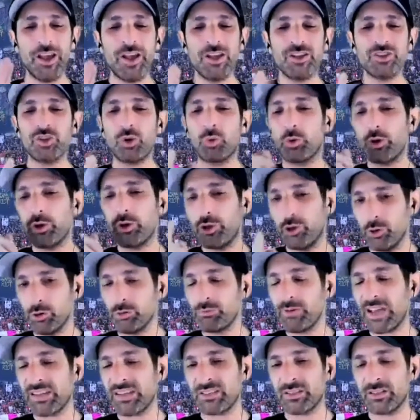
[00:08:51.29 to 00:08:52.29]
So were you a
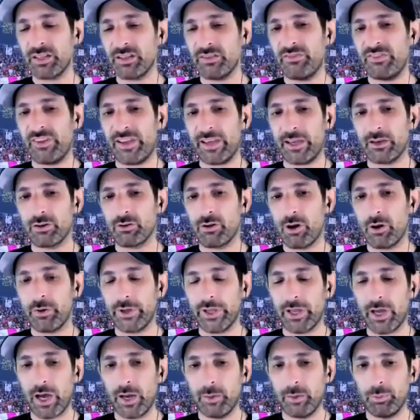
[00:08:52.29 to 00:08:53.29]
wrestling fan
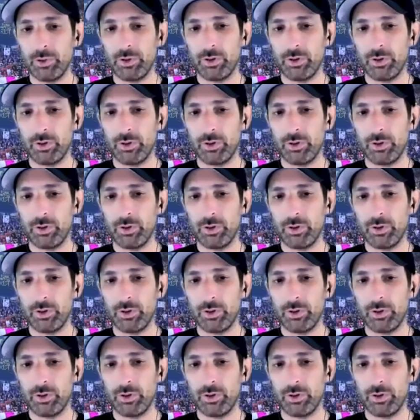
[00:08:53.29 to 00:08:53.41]
growing up?